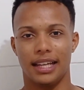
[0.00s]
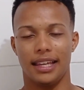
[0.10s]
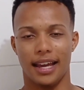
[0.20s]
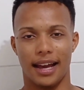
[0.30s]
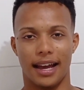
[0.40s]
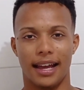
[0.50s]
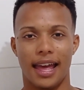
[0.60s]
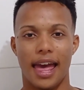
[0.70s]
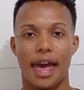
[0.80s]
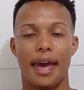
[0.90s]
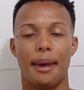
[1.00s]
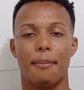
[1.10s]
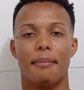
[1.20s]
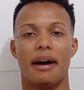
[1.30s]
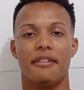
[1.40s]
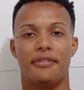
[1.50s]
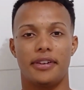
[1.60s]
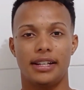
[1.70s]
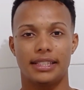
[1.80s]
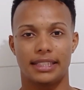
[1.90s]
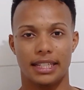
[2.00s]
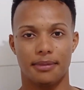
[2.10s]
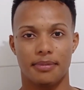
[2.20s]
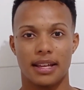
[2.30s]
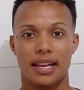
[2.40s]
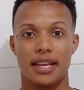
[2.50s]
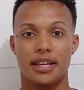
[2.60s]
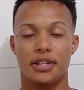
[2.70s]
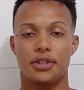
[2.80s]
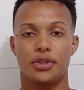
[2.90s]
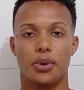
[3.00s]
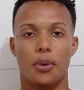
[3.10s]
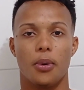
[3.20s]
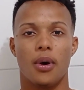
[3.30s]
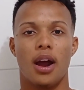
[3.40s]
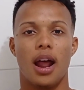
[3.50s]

Yeah, and my first tip is to